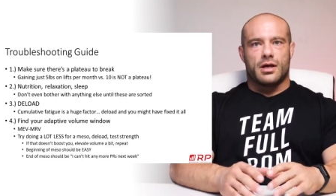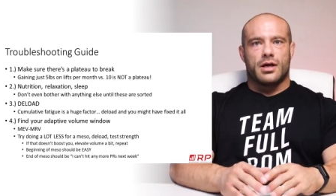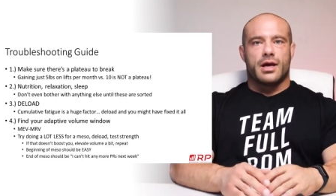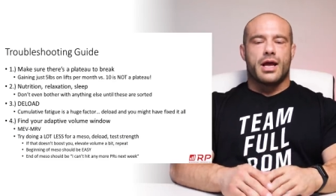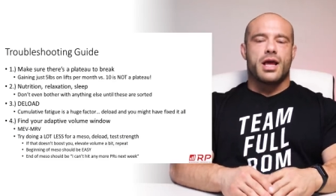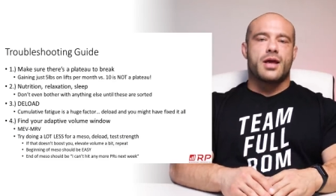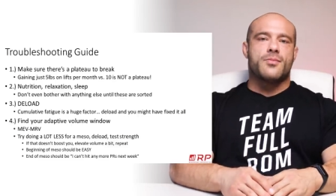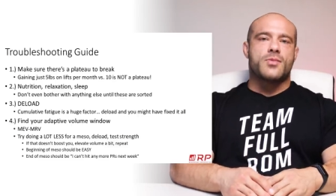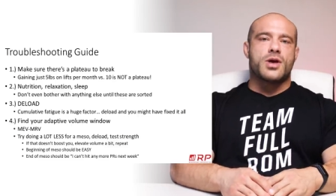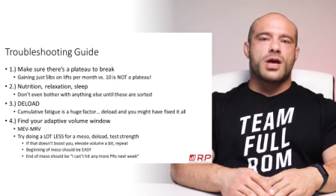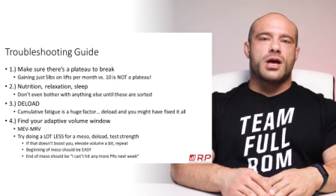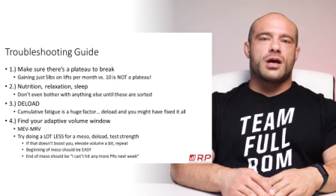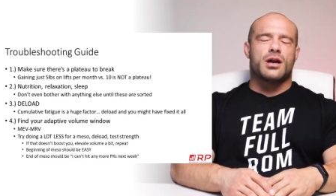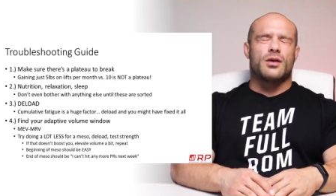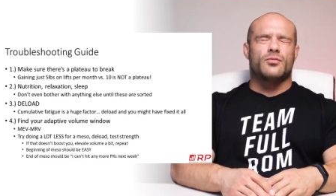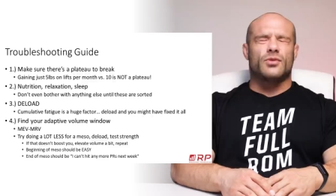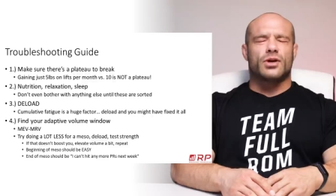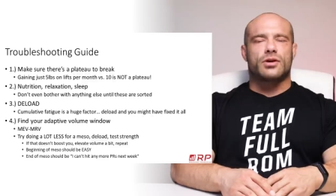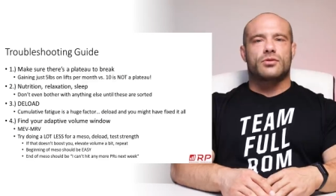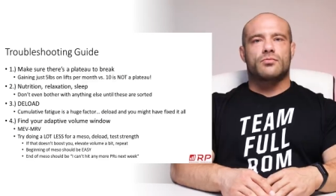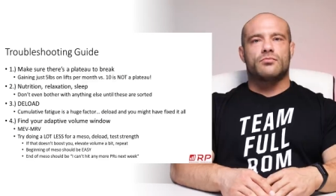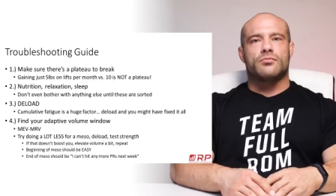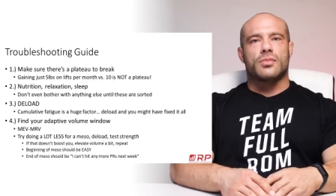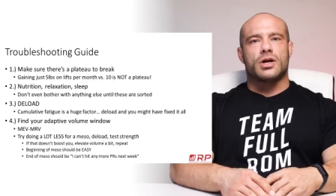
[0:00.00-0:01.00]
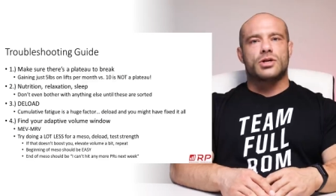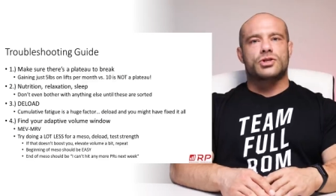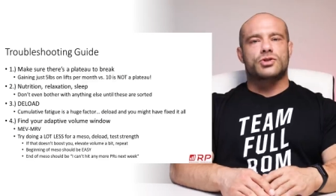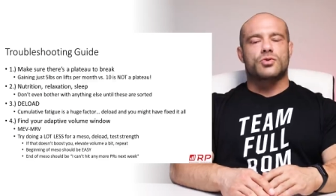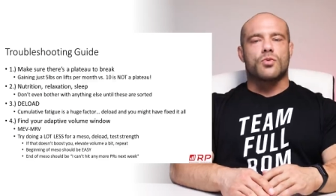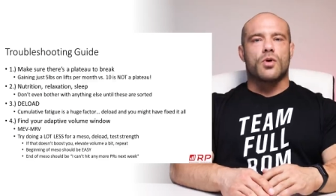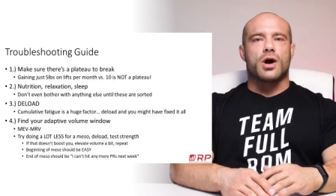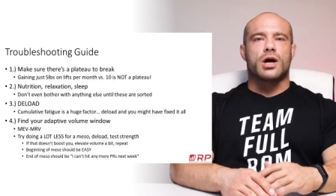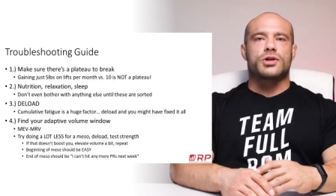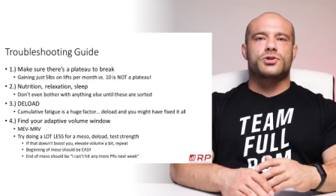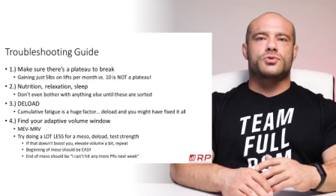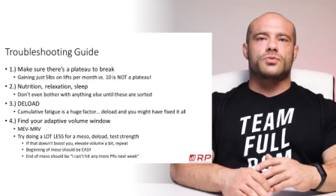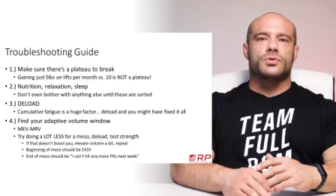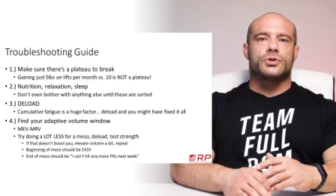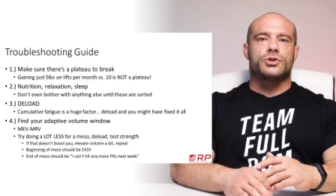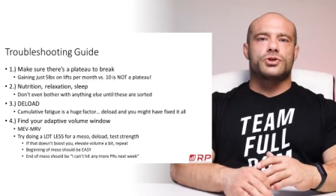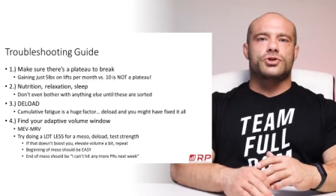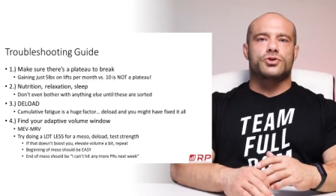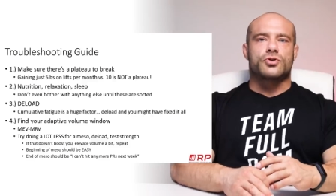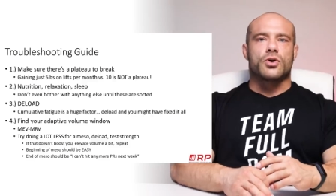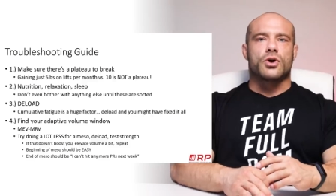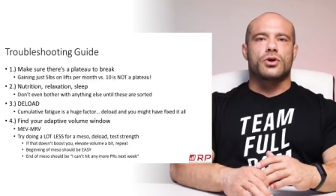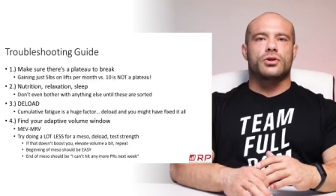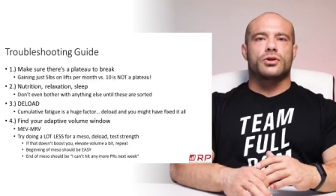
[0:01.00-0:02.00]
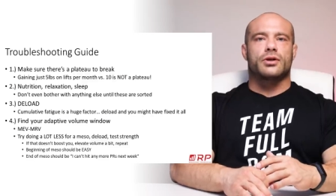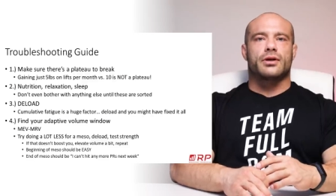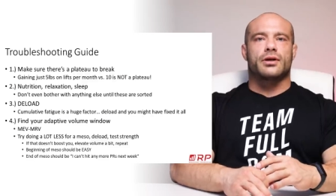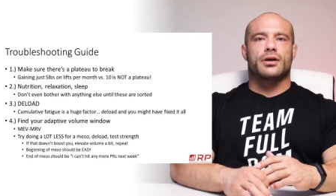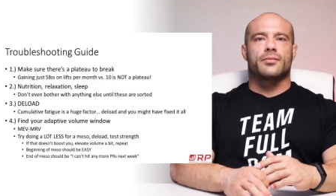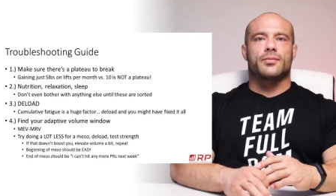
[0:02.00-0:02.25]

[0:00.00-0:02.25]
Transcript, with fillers: hey man, I'm like, my squat's really struggling.